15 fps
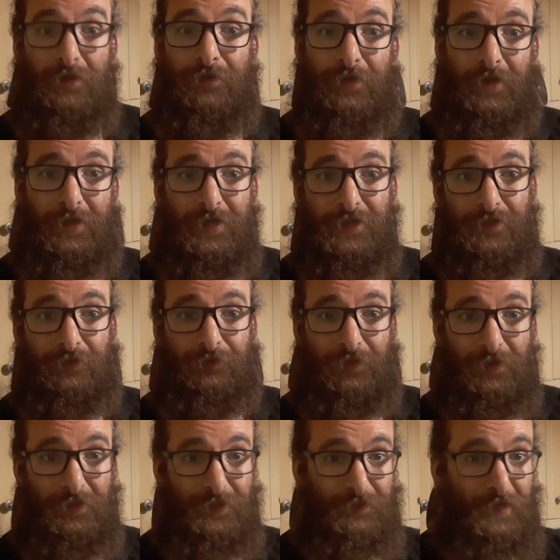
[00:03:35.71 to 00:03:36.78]
the initial
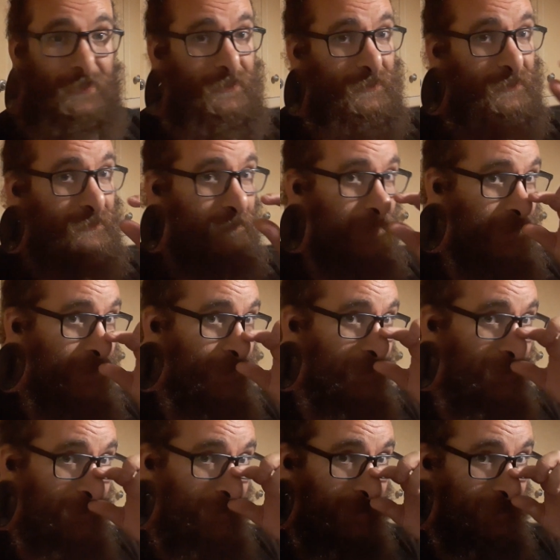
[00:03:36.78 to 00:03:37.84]
few stretches where
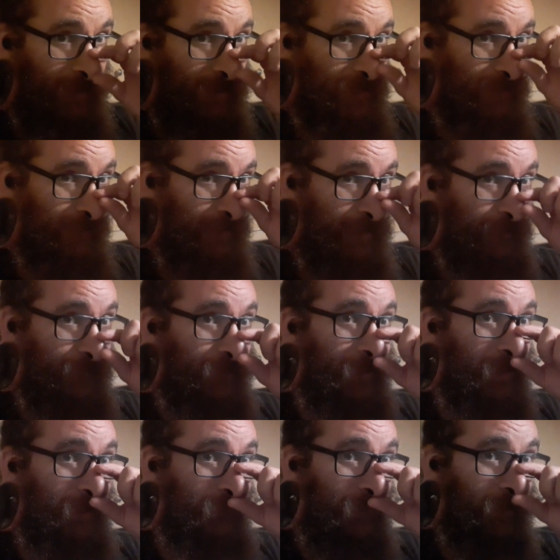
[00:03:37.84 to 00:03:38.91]
it doesn't even
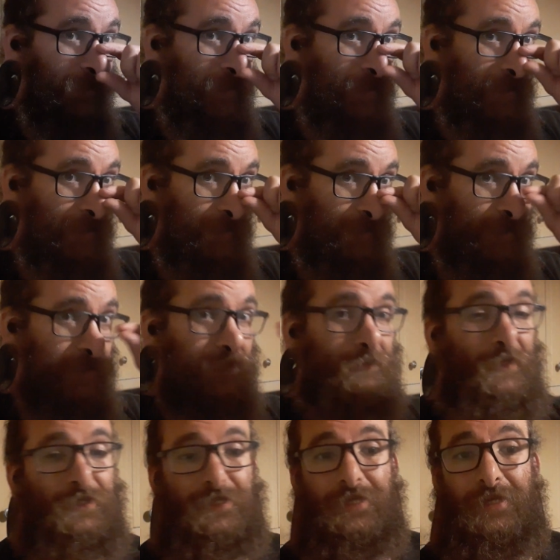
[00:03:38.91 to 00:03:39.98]
really affect the cartilage too
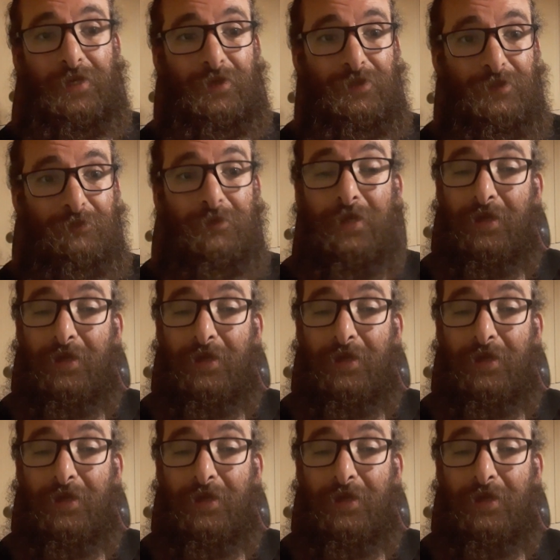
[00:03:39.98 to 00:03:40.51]
much in your nose.